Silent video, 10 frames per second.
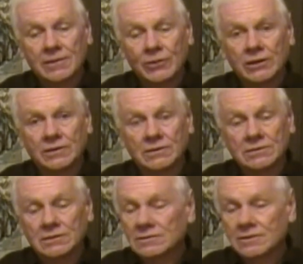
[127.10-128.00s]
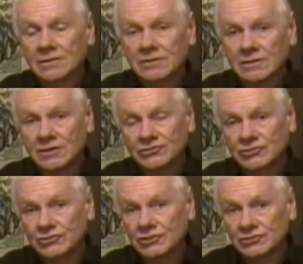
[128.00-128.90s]
I mean,
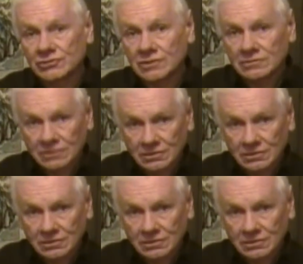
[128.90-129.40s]
it's just